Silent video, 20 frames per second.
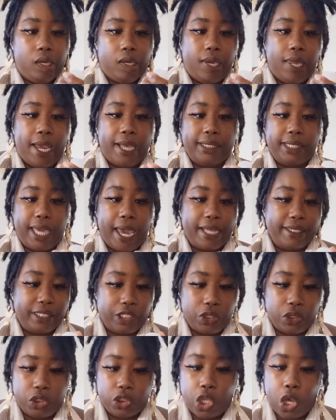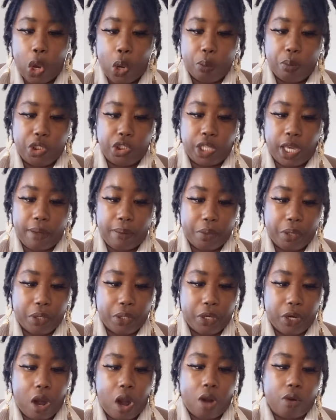it has castile soap shea
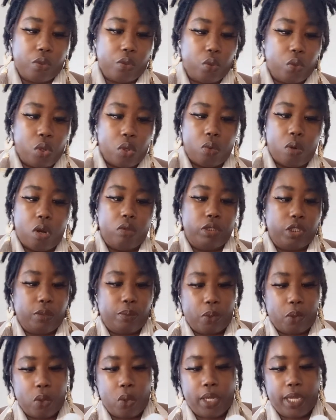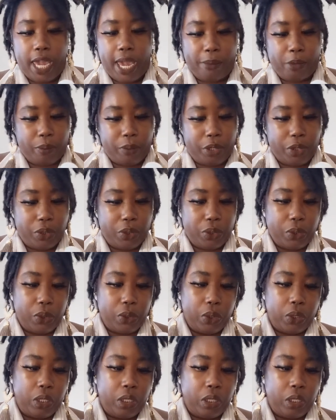butter argan oil rosehip oil chamomile